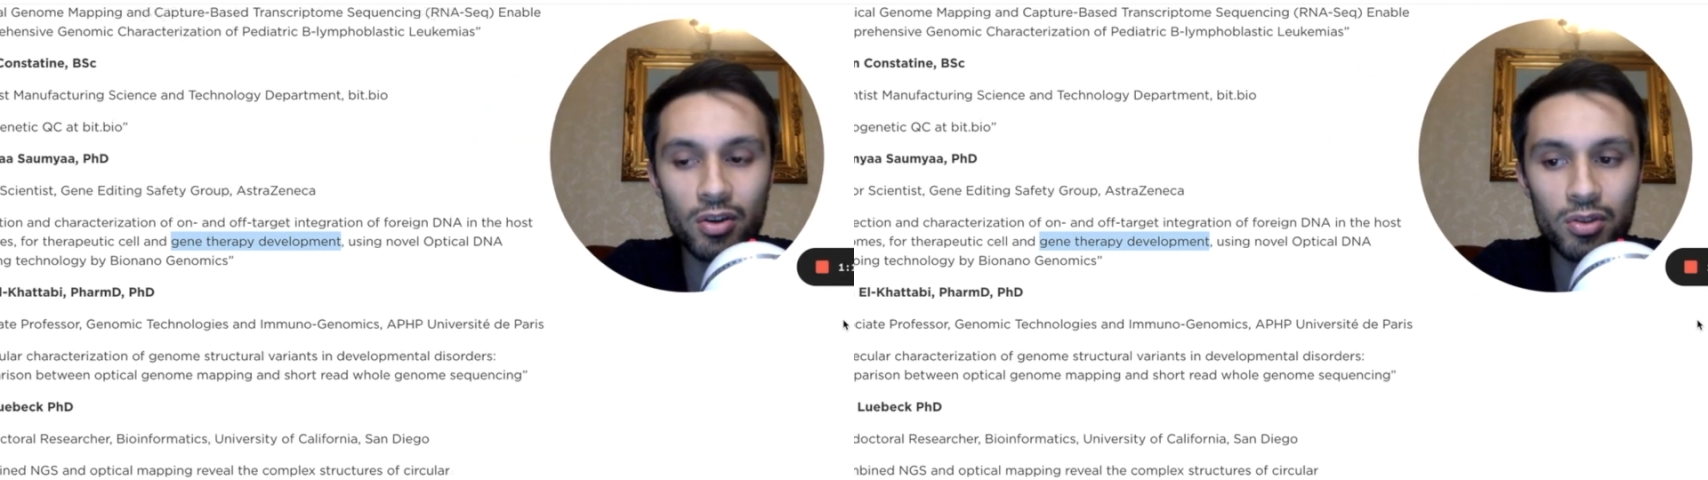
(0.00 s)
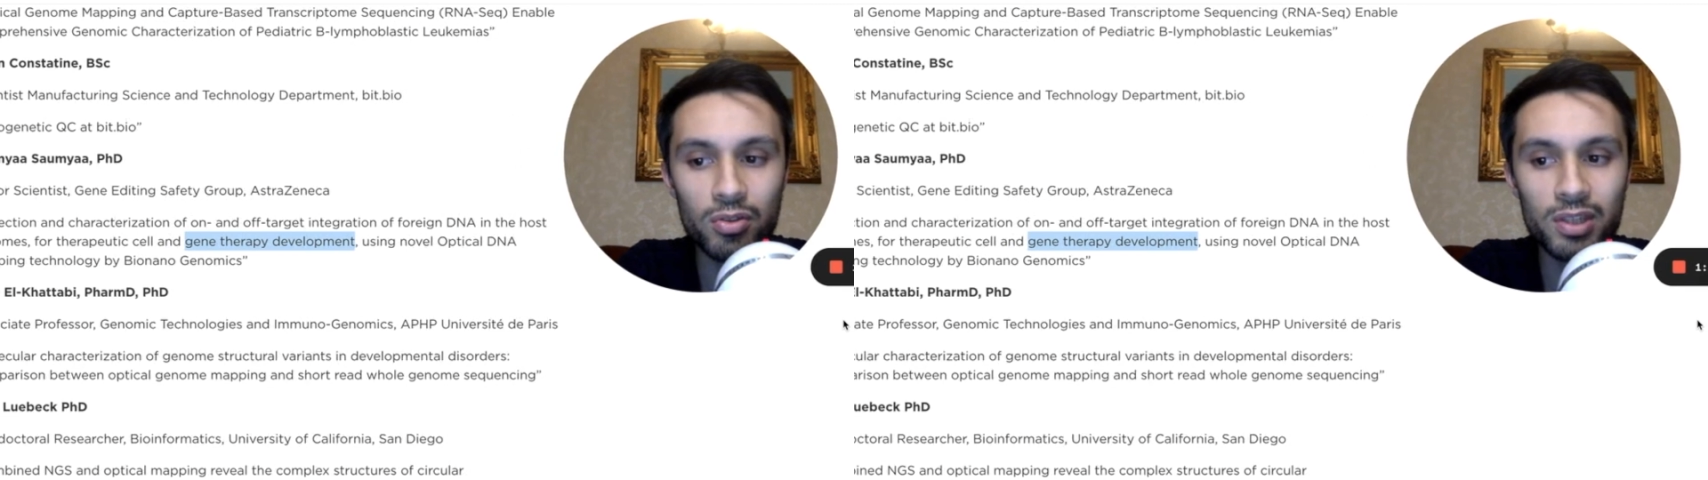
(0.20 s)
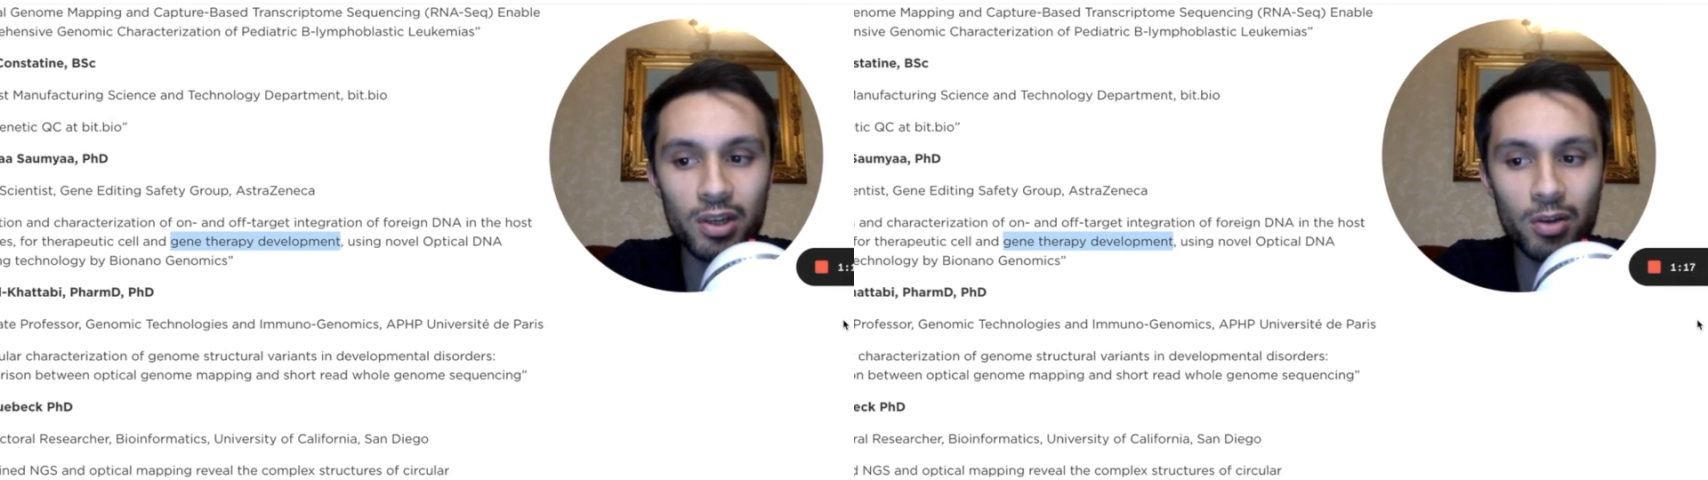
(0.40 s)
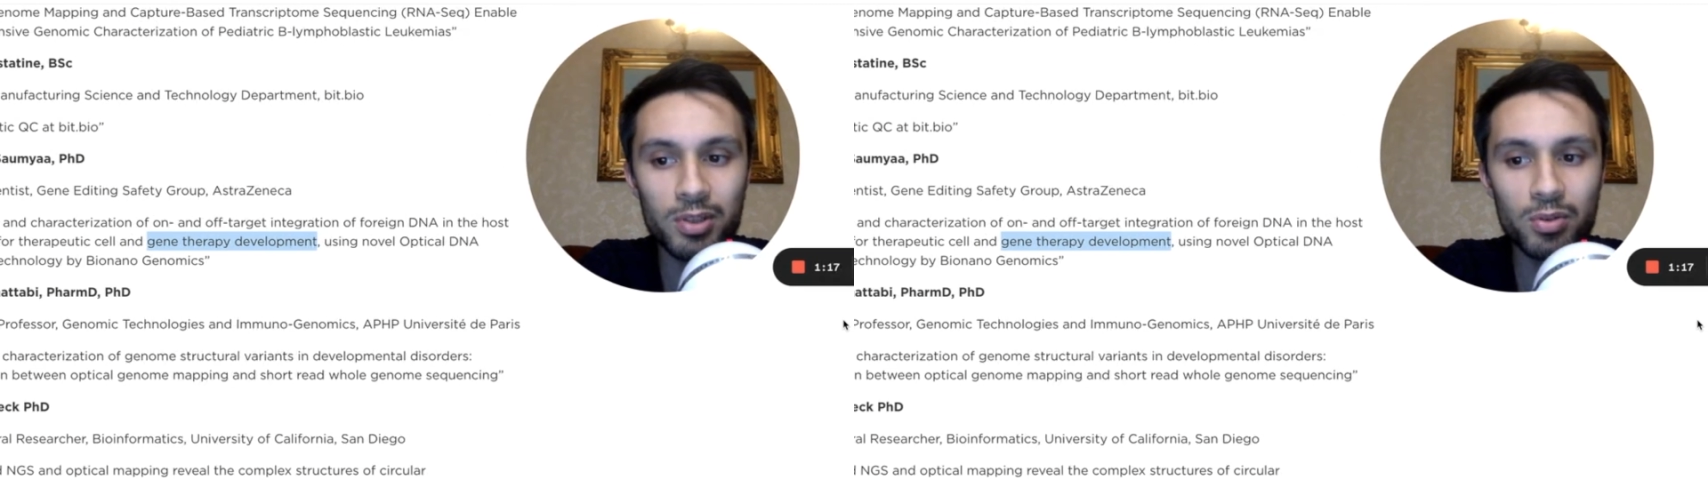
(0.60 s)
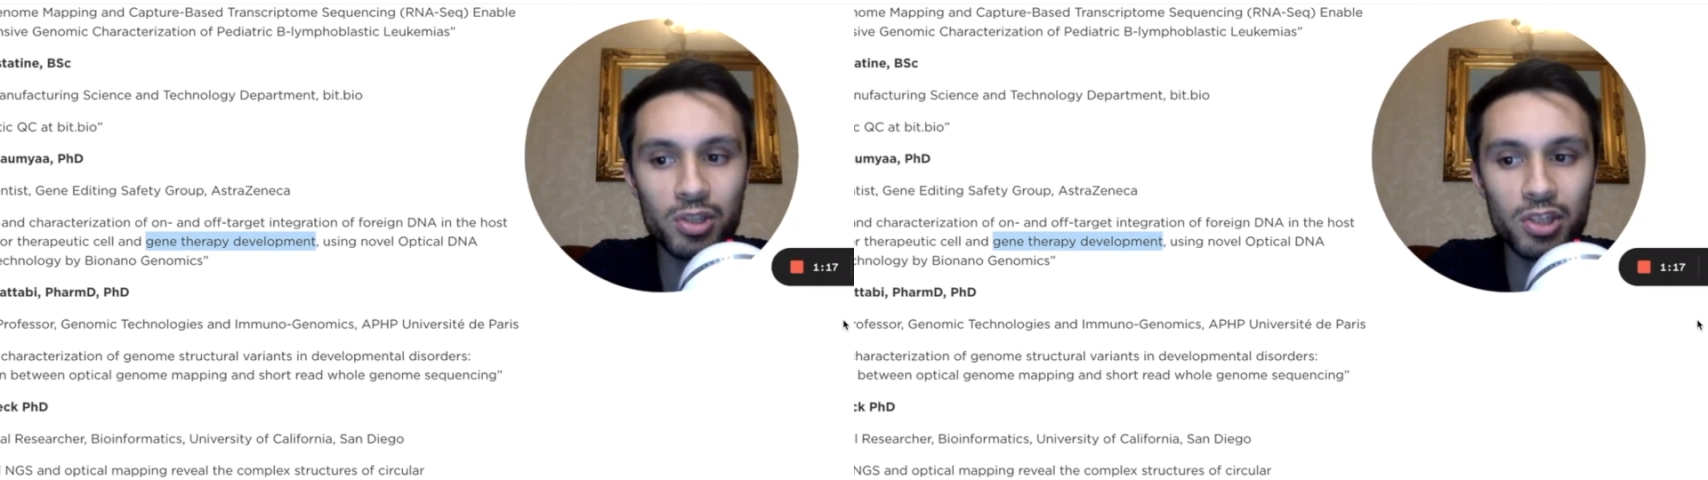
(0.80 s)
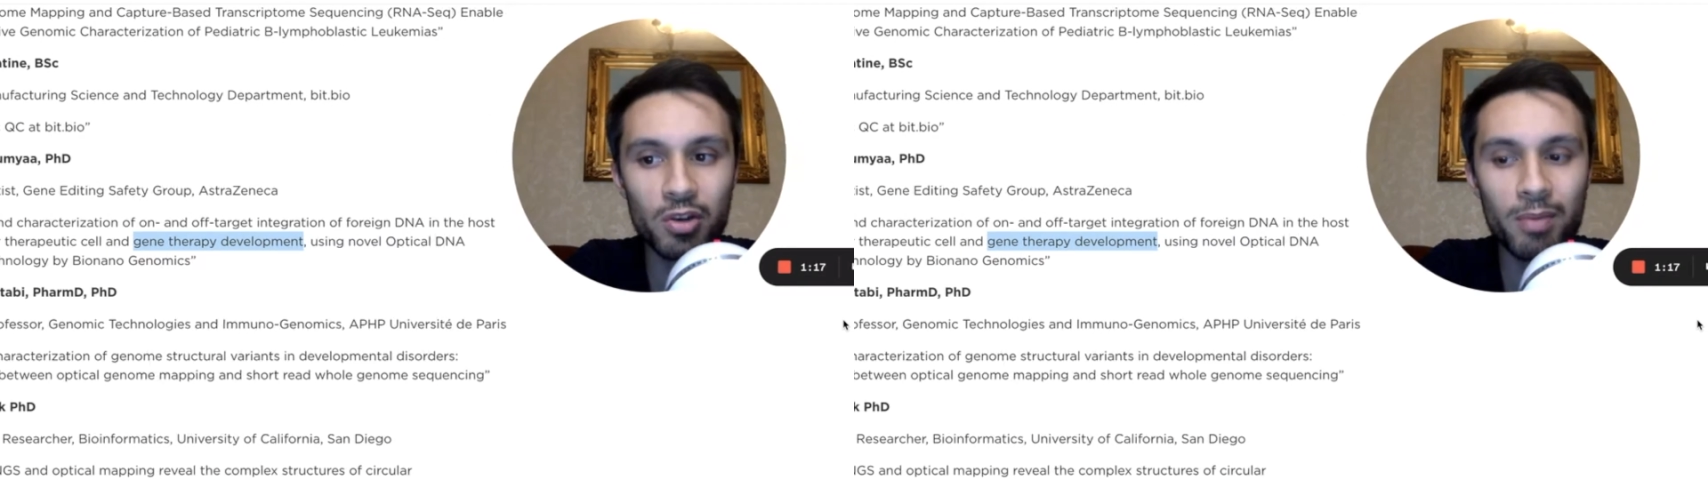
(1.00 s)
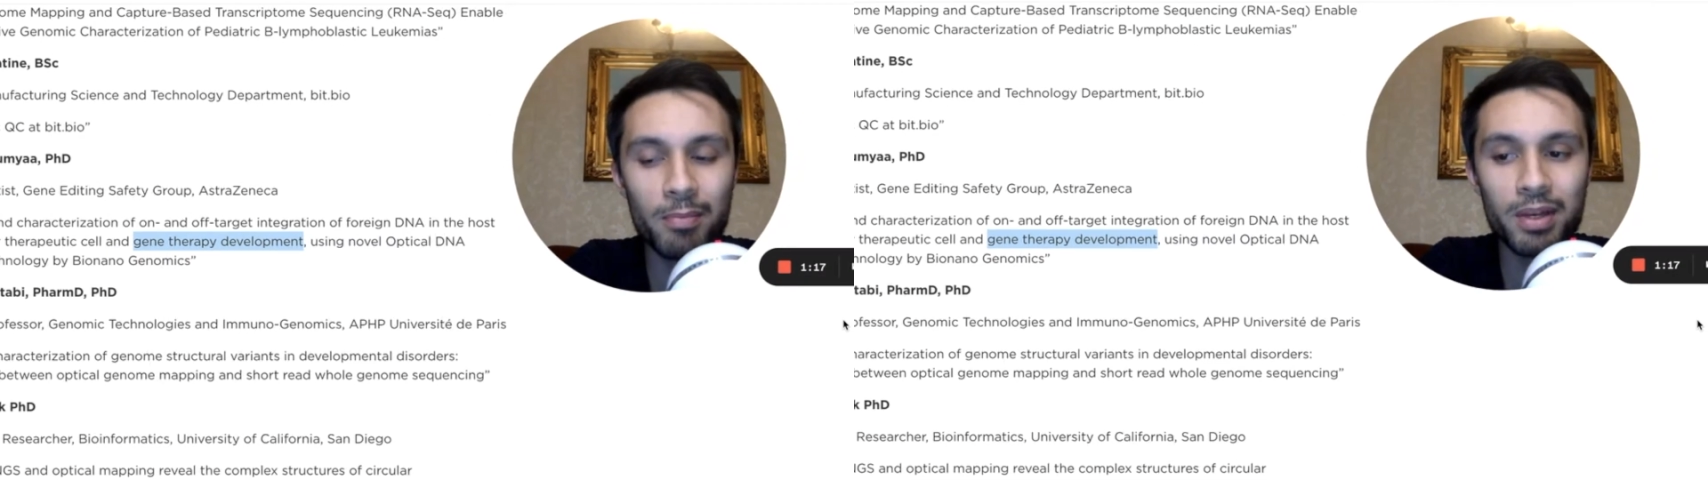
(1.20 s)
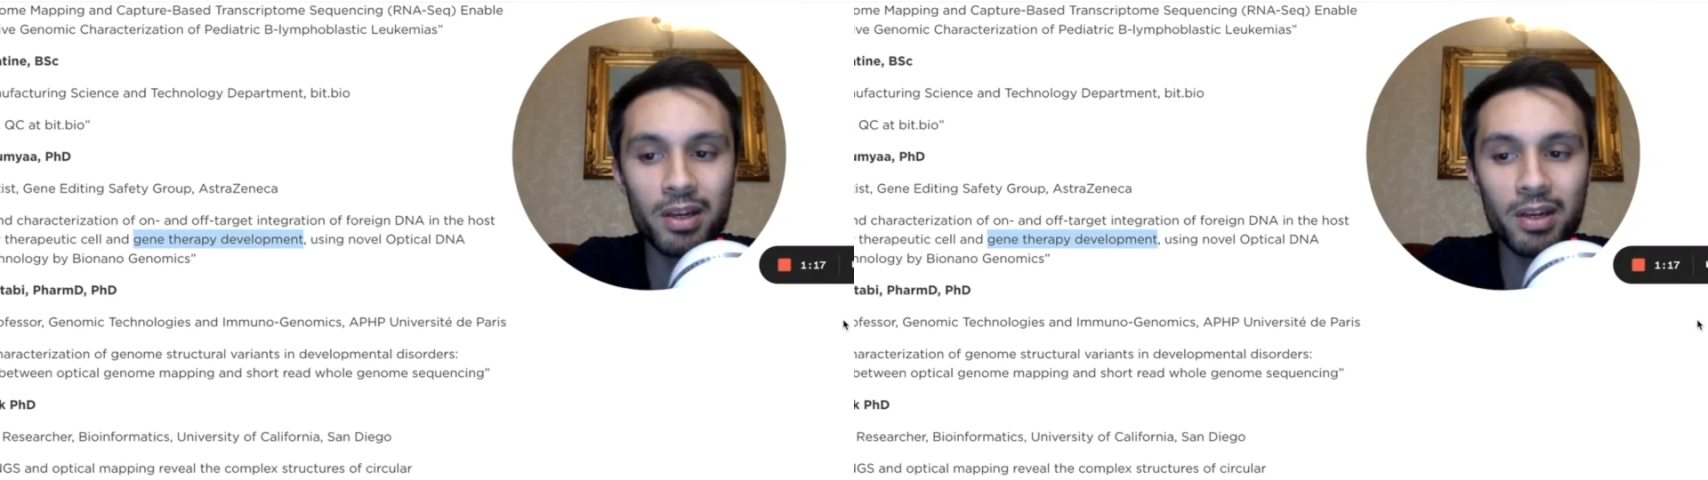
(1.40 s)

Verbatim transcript: using optical genome mapping,